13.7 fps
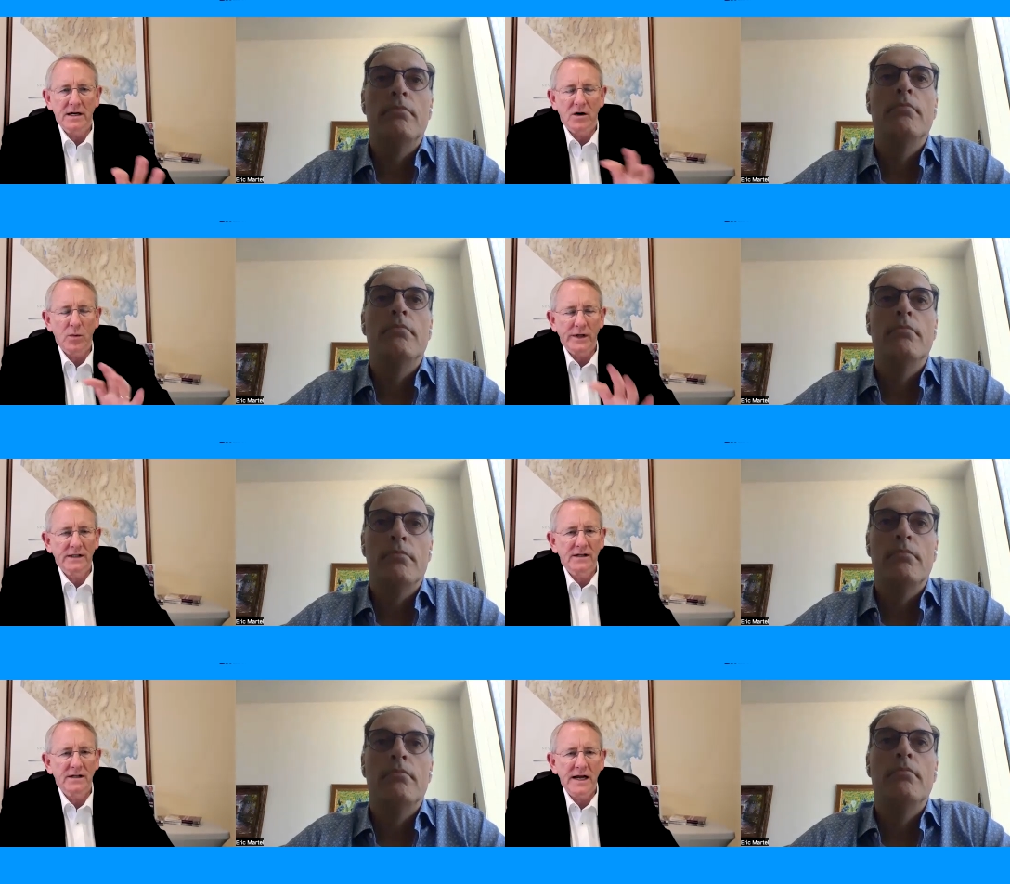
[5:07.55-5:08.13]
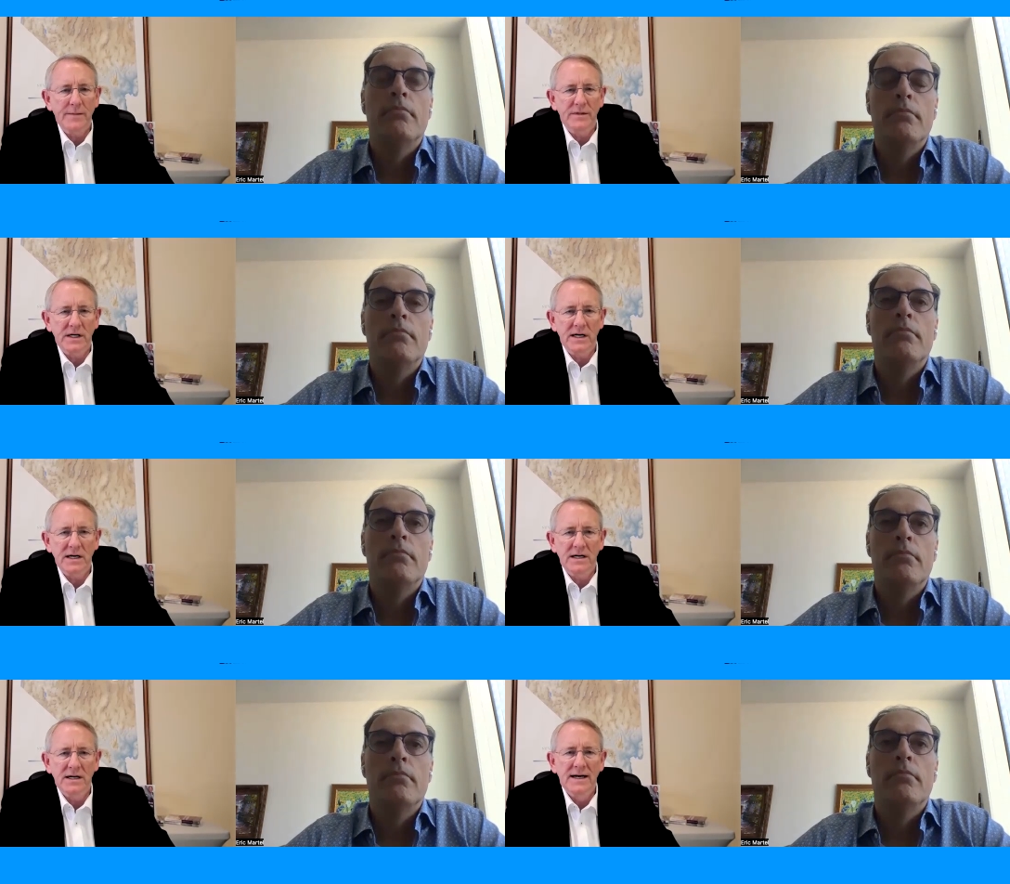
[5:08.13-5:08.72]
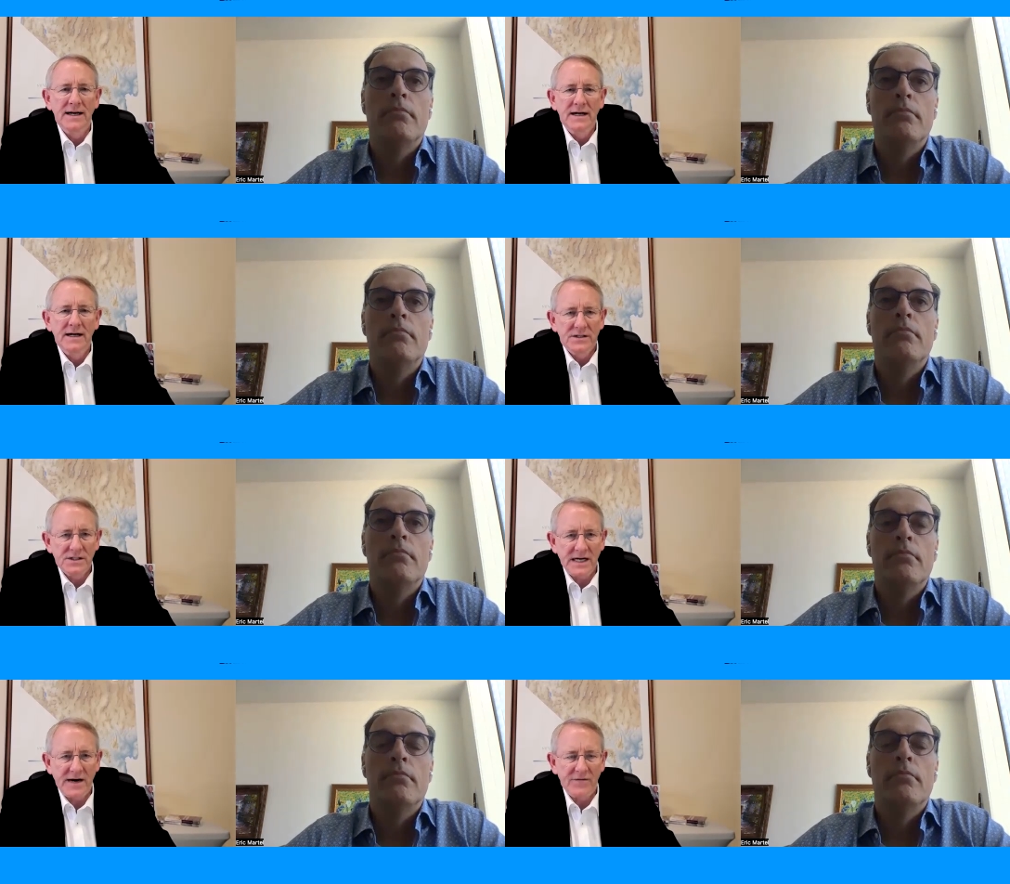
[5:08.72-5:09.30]
Speaker 1: A quit claim deed
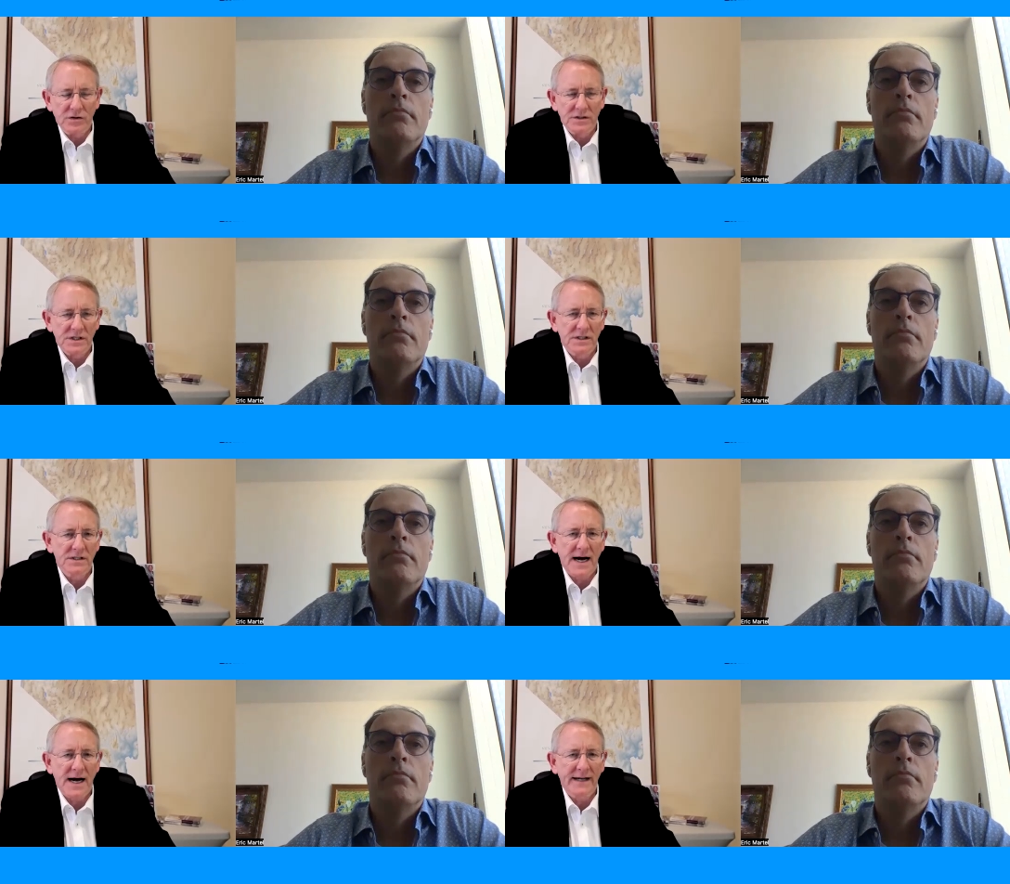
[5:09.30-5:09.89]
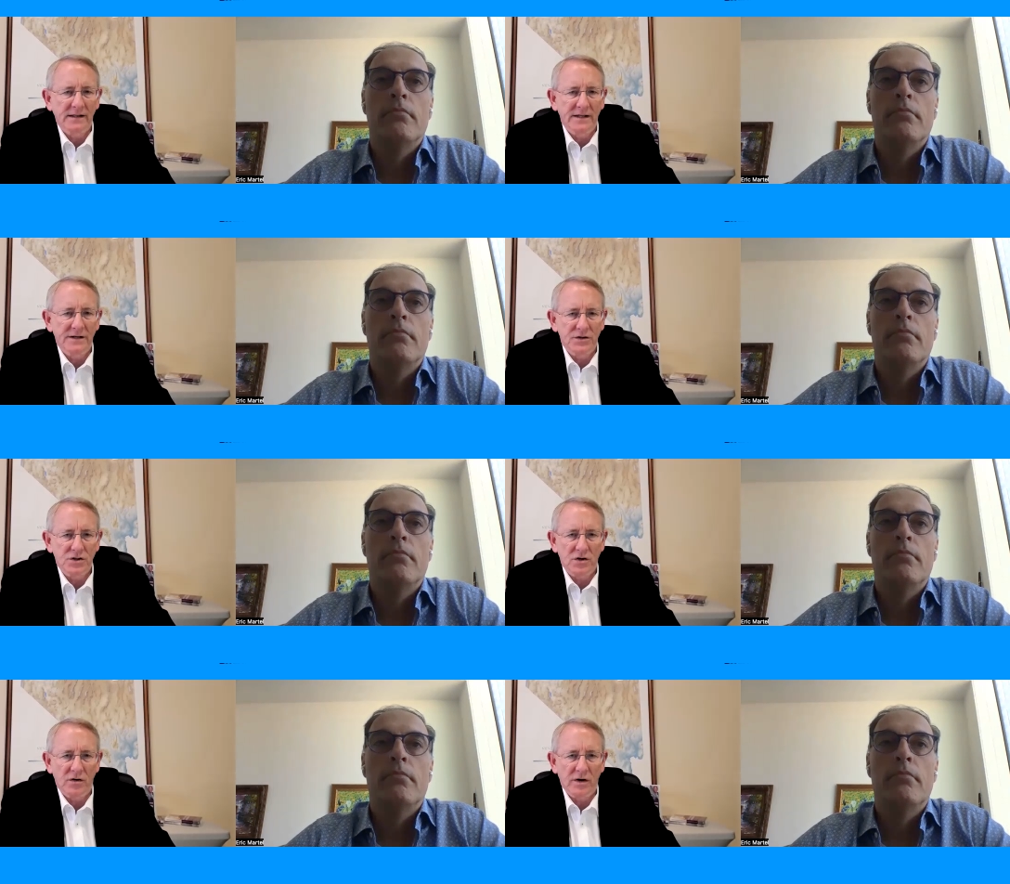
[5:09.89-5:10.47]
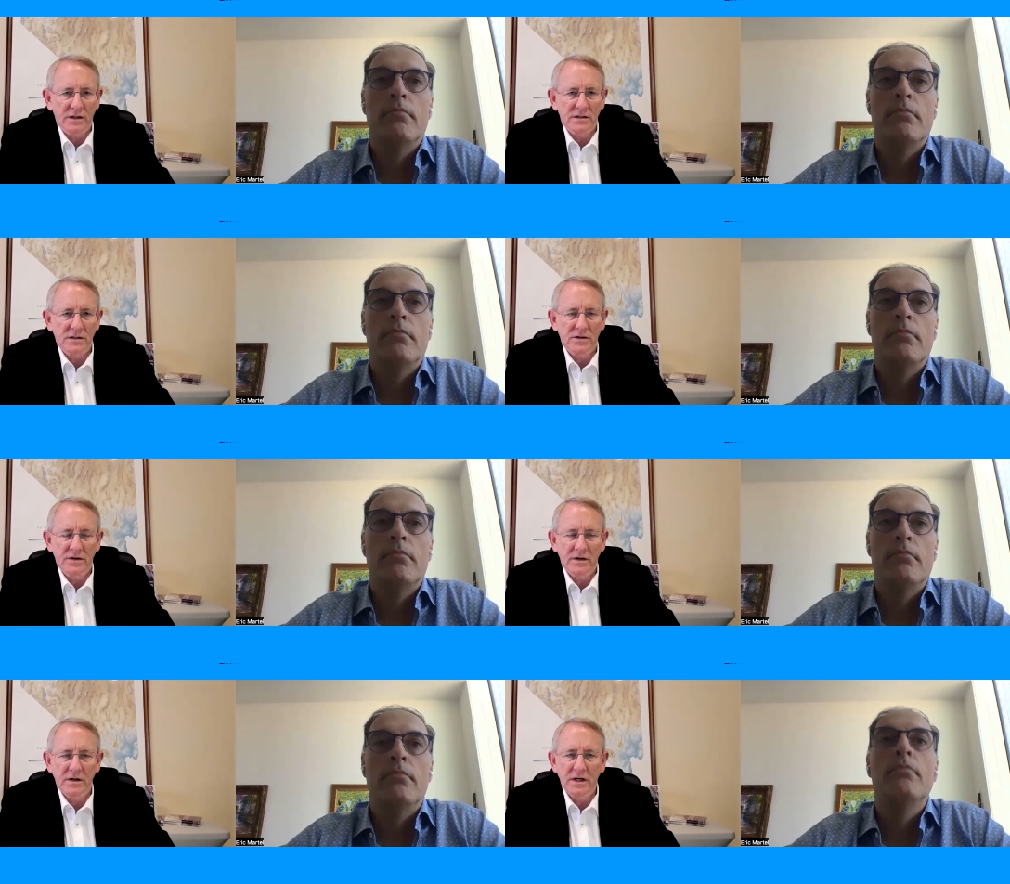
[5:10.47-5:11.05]
severs the title insurance.
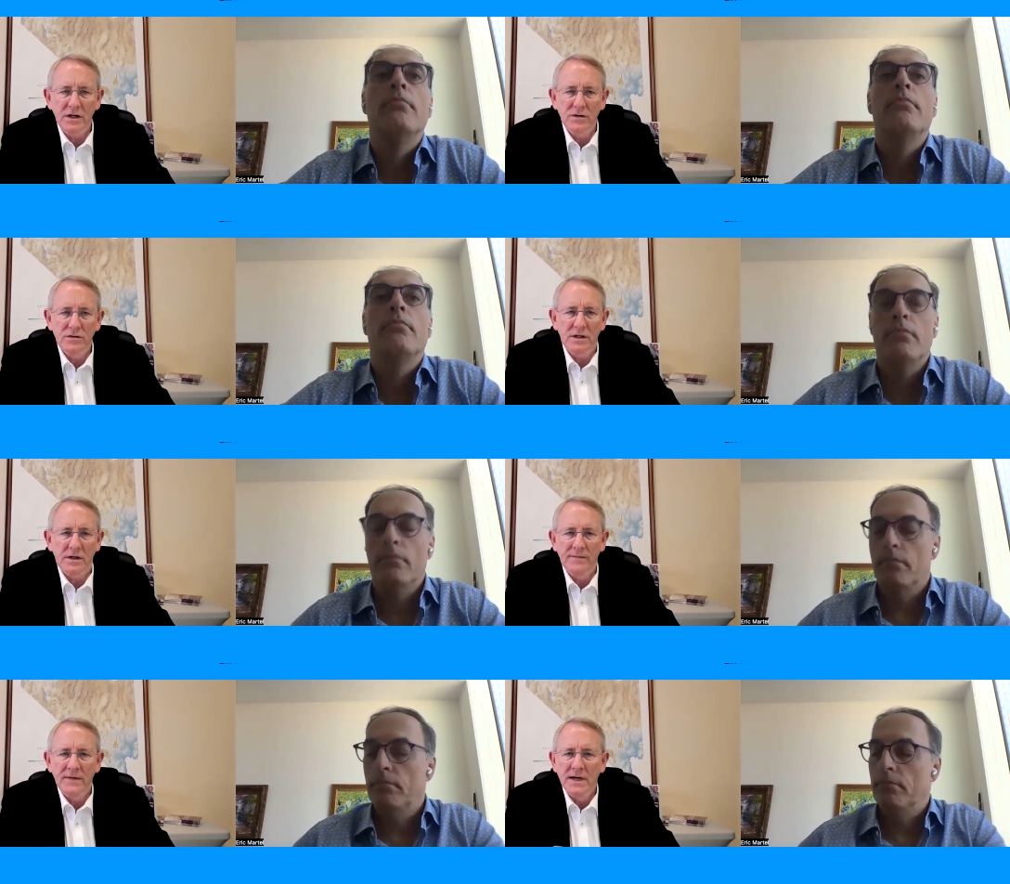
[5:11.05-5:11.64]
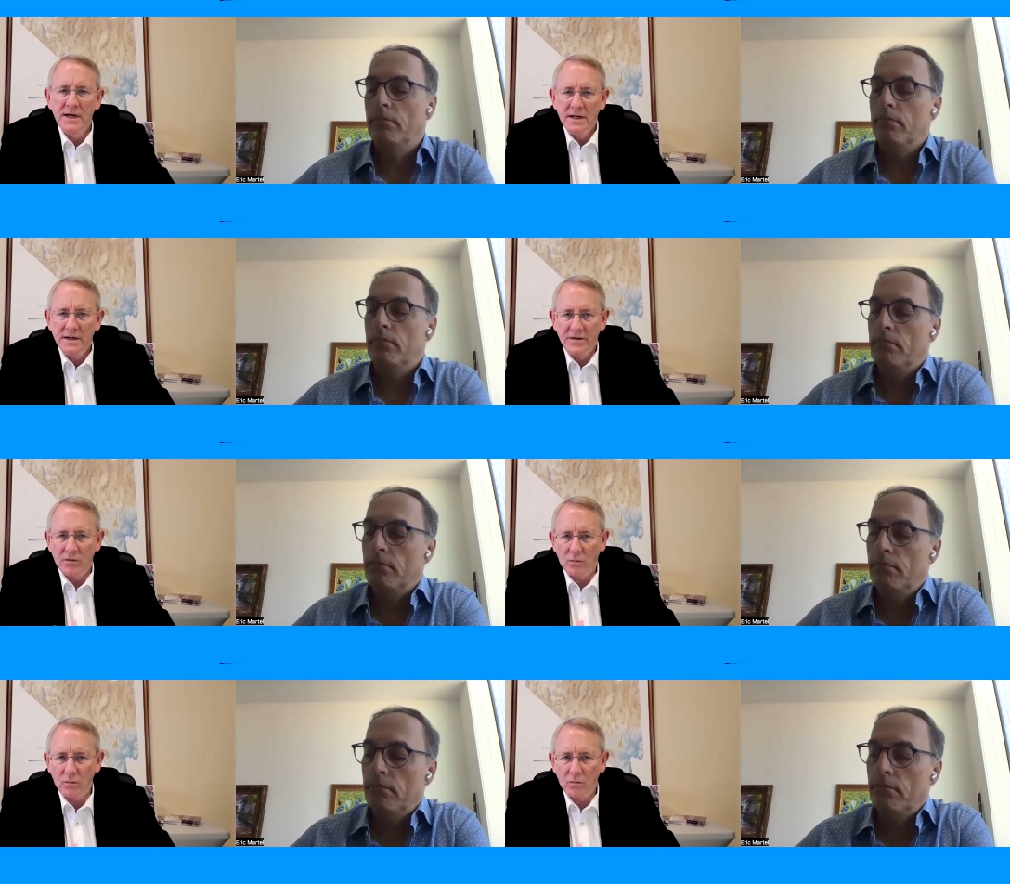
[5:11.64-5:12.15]
So you're going to use a, the